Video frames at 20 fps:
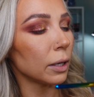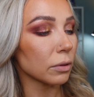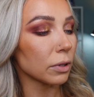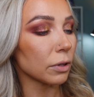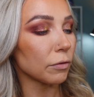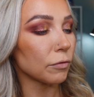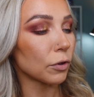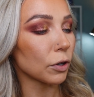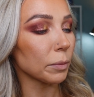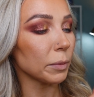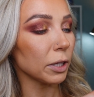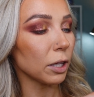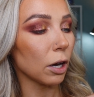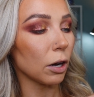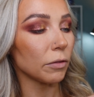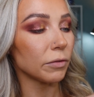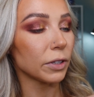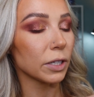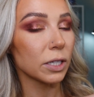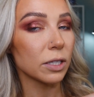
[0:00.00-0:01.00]
The formula
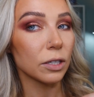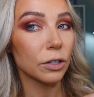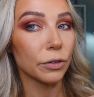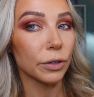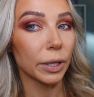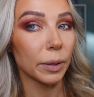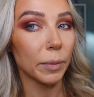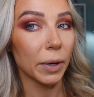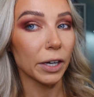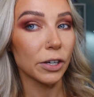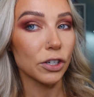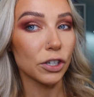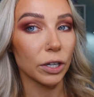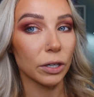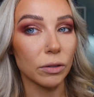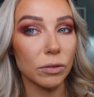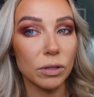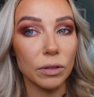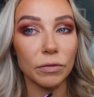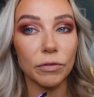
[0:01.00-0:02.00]
of these cream
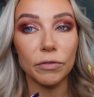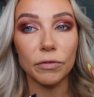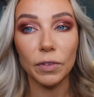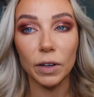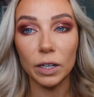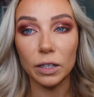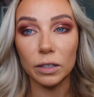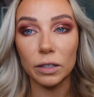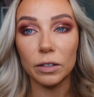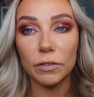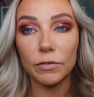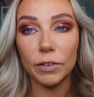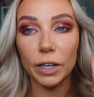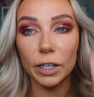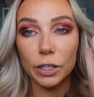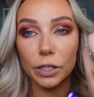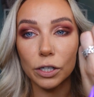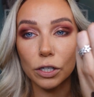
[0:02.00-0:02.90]
eyeshadows are very, very